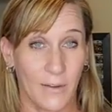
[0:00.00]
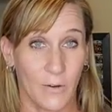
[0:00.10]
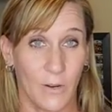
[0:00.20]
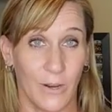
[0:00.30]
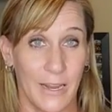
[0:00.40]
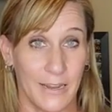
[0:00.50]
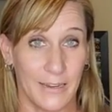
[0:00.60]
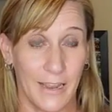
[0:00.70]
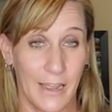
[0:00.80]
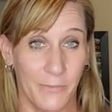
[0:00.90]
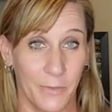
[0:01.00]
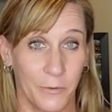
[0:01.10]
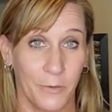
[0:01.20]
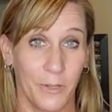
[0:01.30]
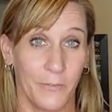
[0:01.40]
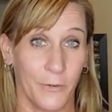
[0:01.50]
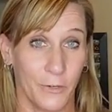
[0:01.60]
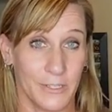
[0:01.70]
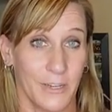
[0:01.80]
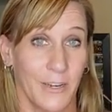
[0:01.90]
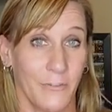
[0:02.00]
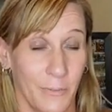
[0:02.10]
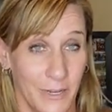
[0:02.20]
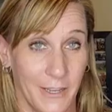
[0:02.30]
or hey, yeah, I've been really focused on everybody